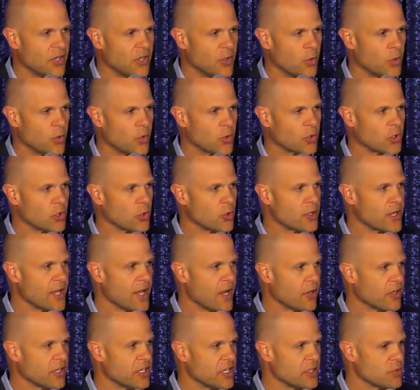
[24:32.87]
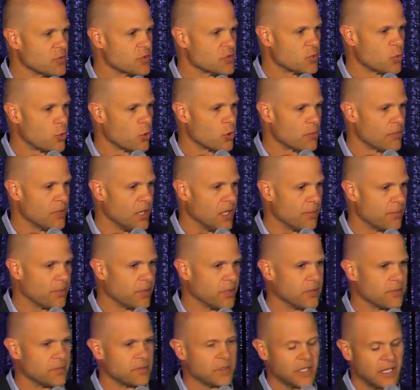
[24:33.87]
we were going out, and it was warm-up.
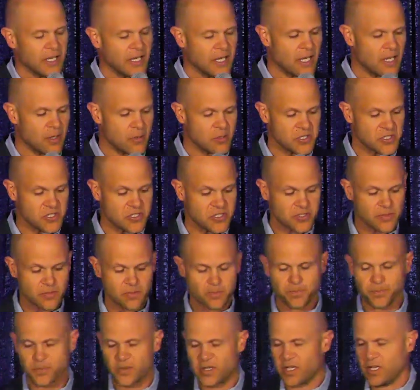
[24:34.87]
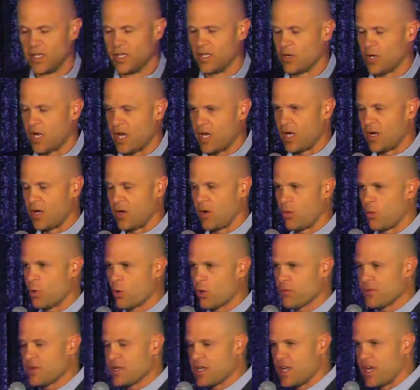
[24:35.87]
And I was
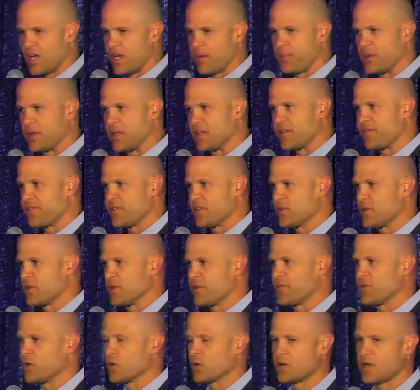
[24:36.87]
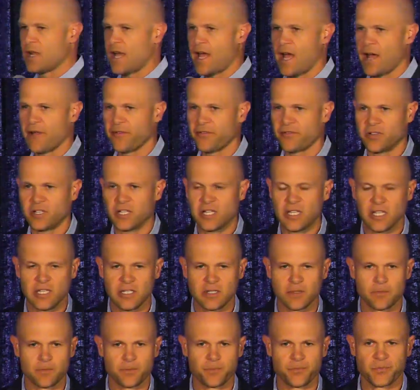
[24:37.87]
warming up. And if you're an athlete,
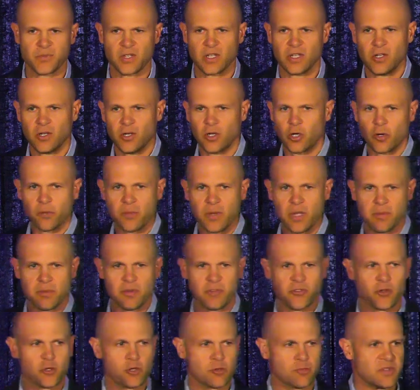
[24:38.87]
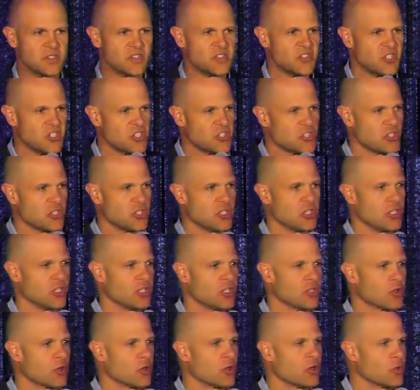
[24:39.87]
or maybe if you're a
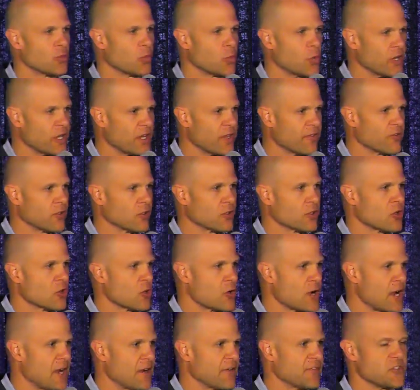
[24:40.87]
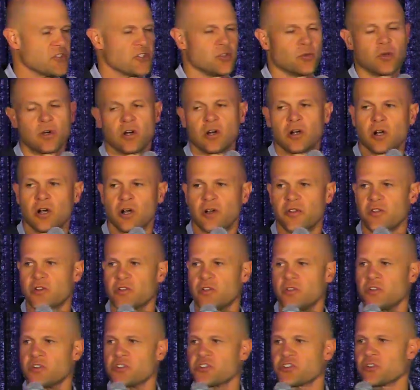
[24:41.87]
musician or whatever craft you are,
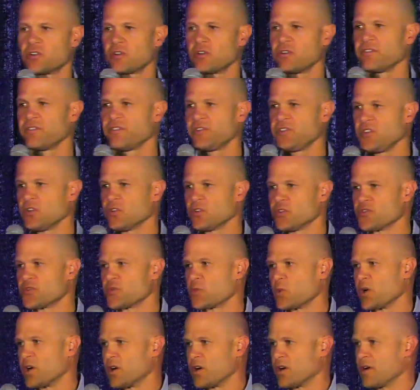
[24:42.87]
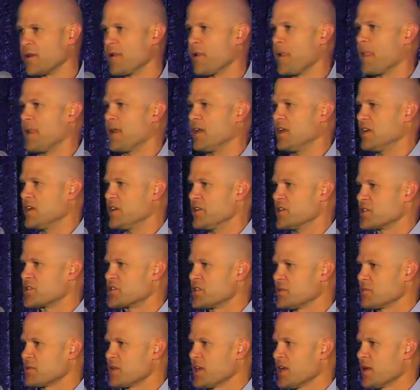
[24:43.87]
there's certain fields where
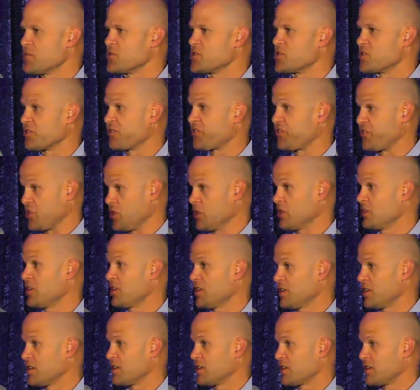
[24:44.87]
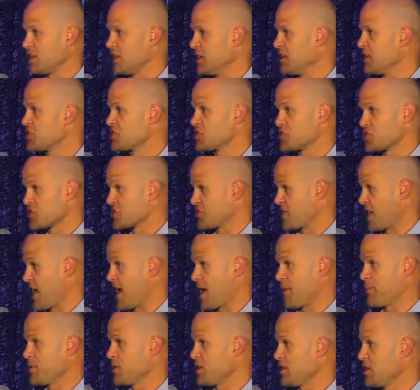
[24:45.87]
sometimes you're feeling it and it's just
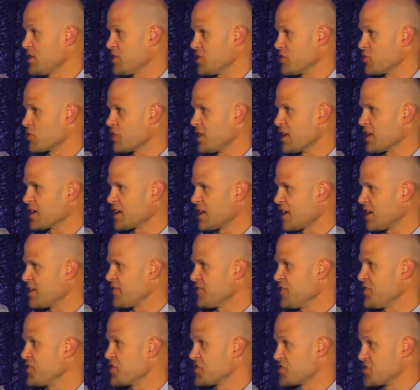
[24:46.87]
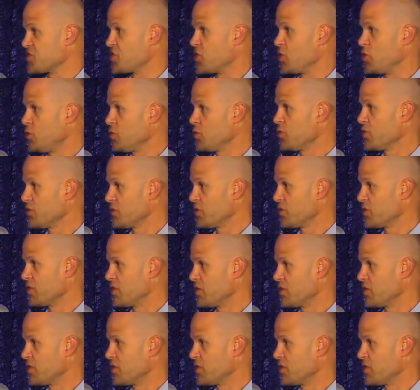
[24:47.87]
happening and you're like kind of in the zone.